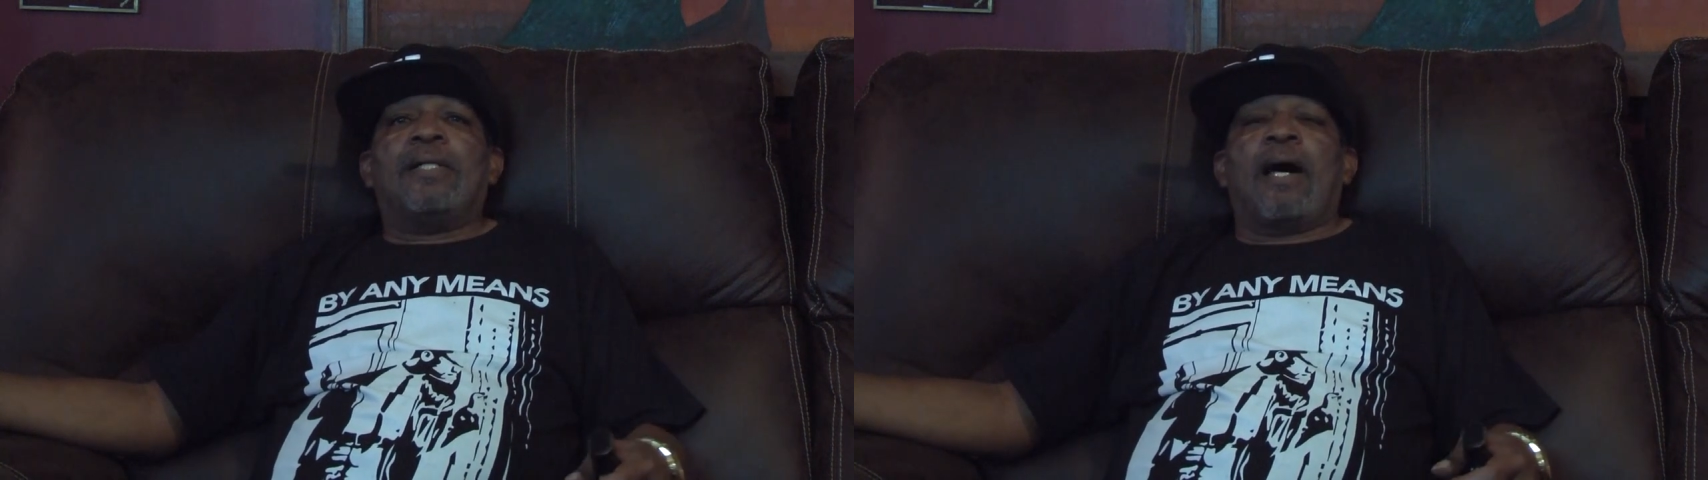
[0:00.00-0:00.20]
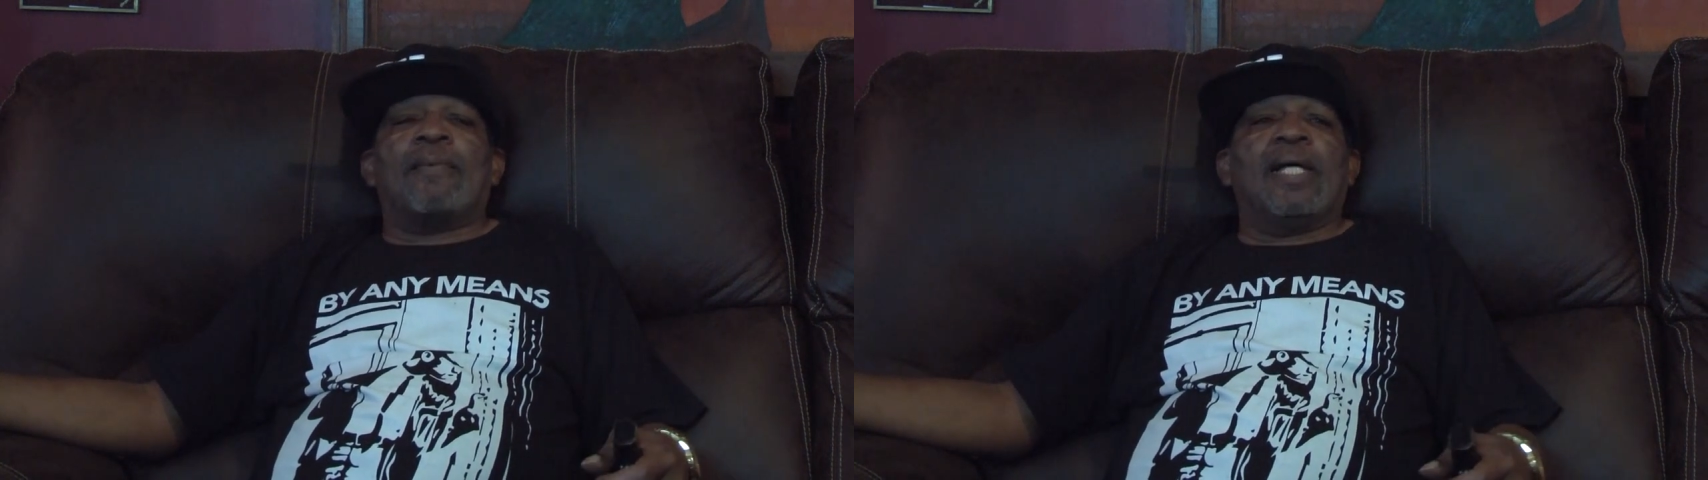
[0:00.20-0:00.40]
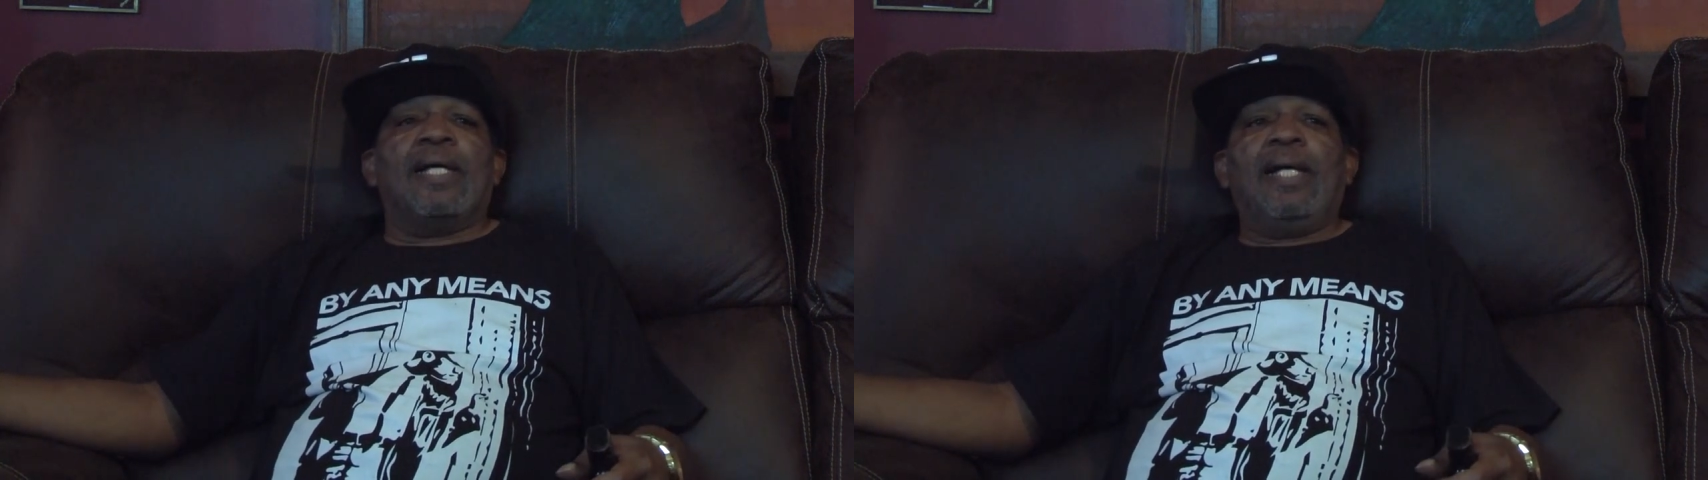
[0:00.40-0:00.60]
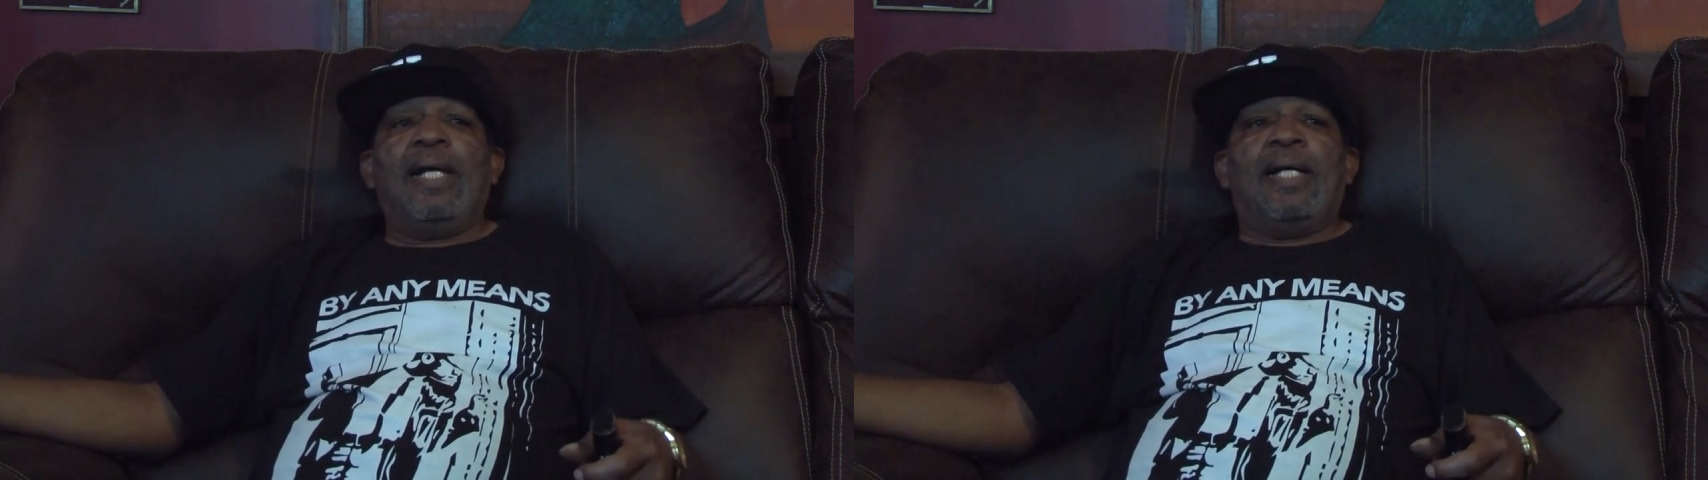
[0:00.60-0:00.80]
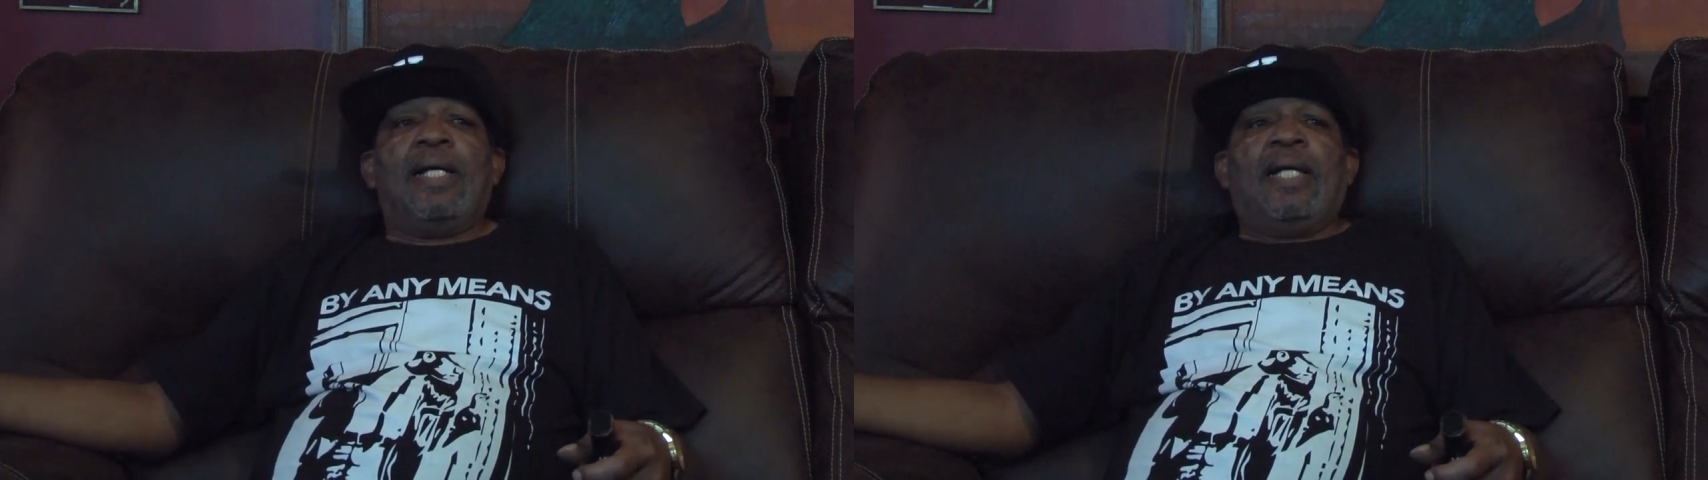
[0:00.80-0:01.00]
you I mean,
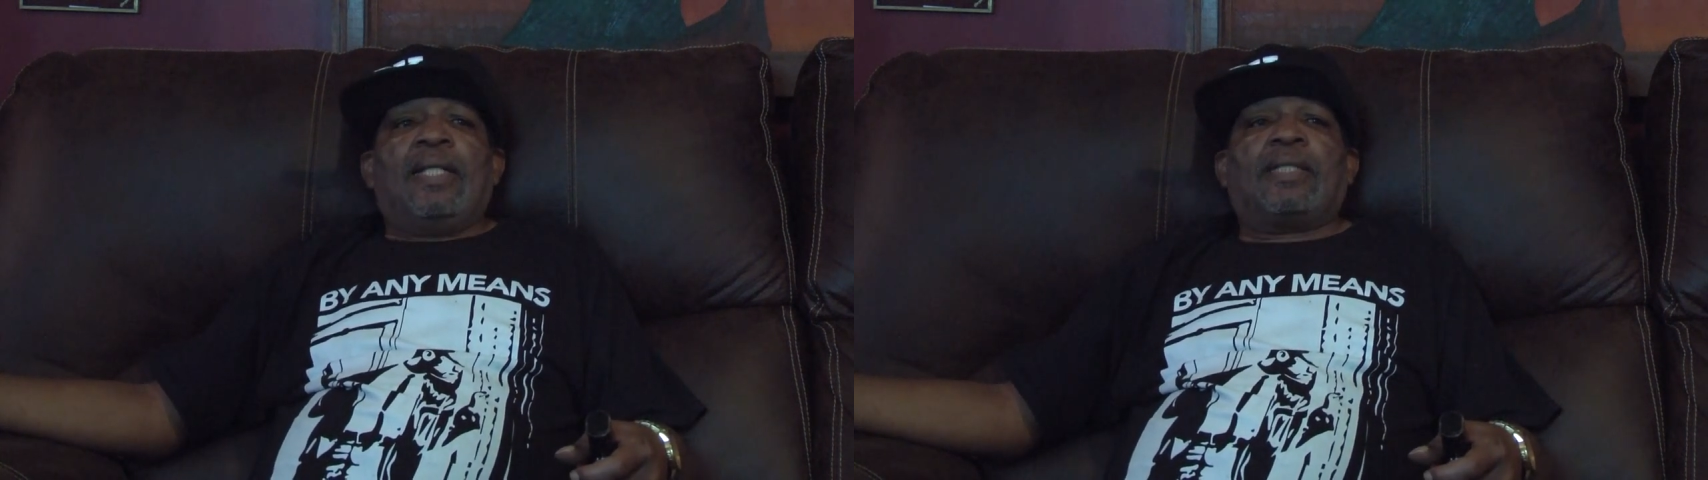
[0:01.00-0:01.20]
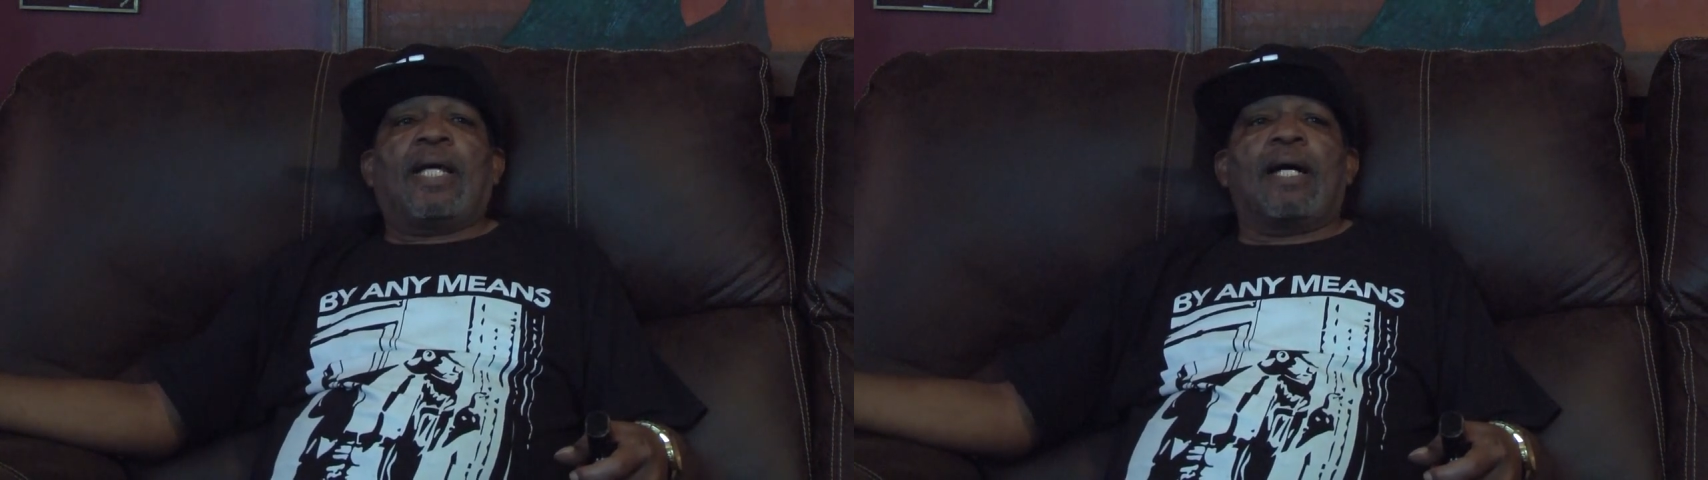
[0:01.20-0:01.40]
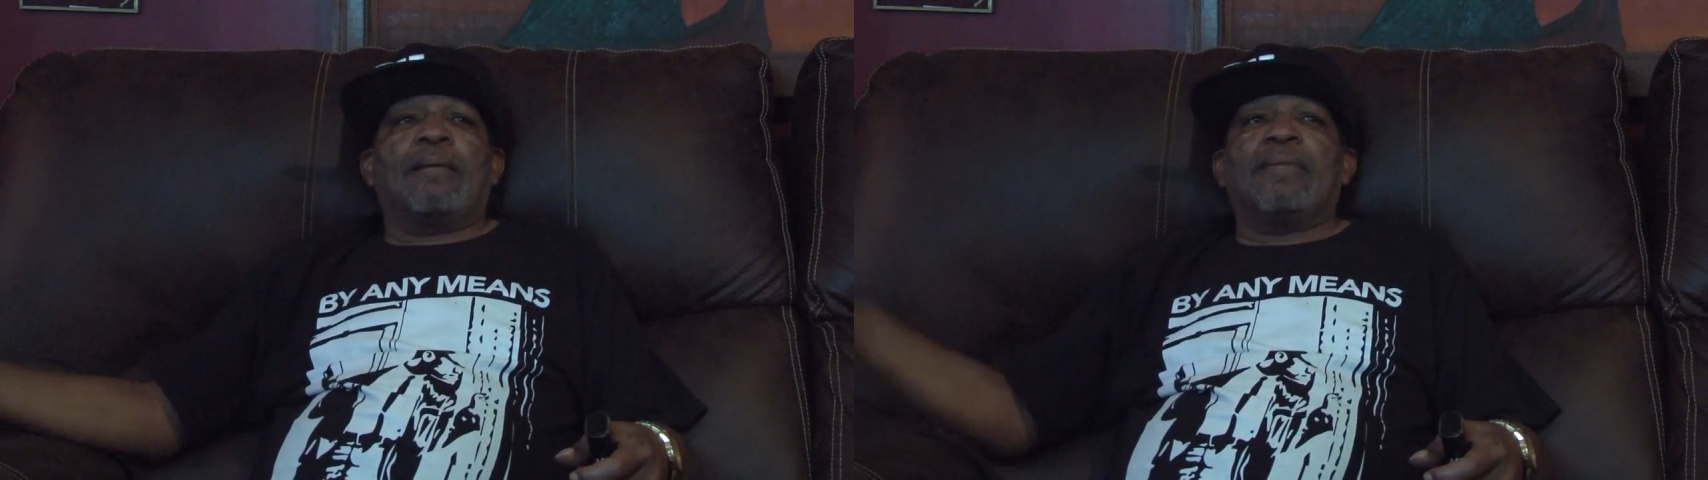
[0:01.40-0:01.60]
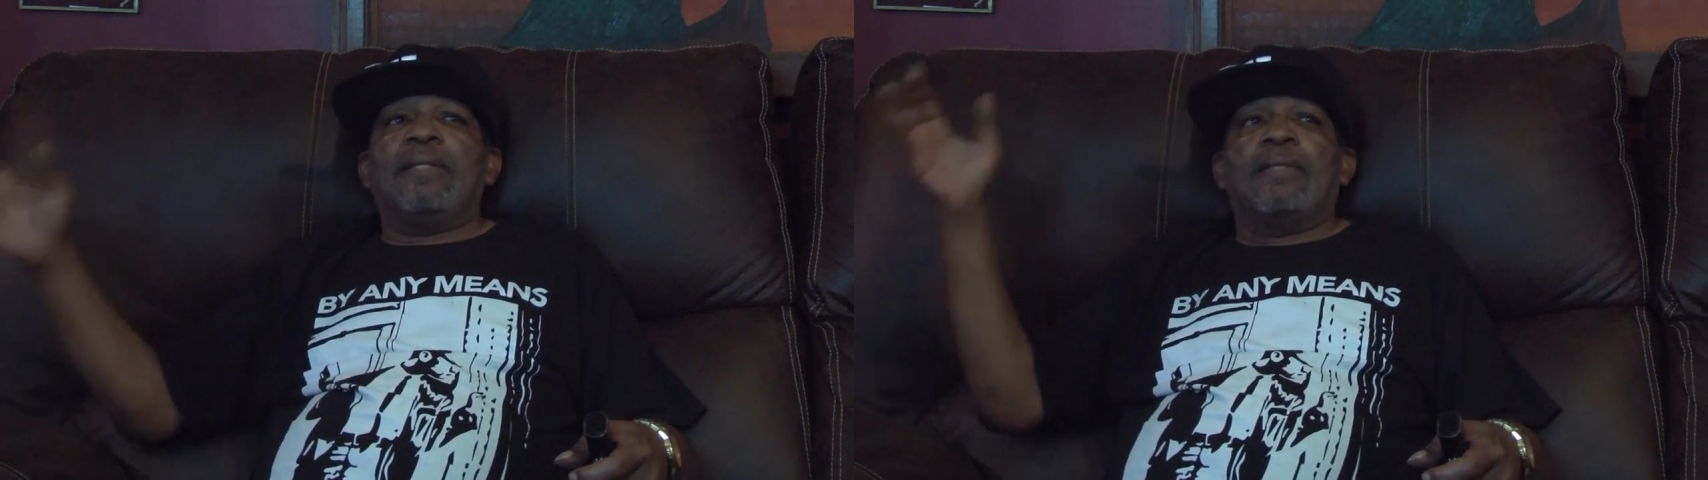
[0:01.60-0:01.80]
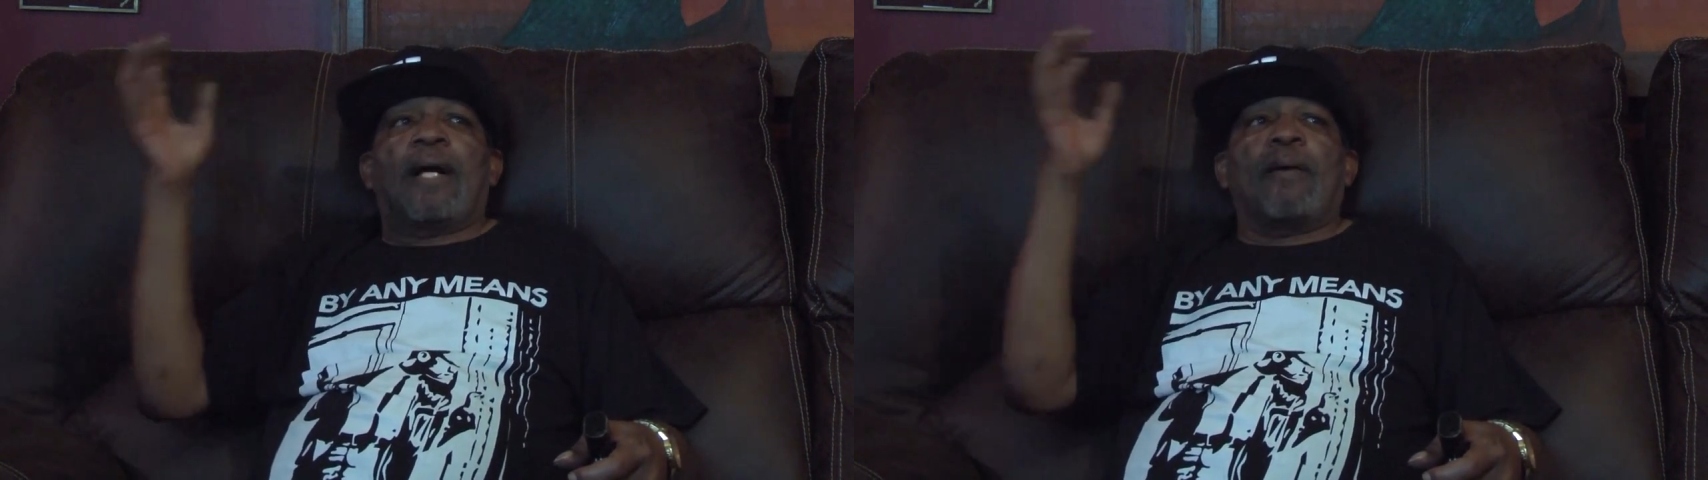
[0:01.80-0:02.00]
tell them, you know,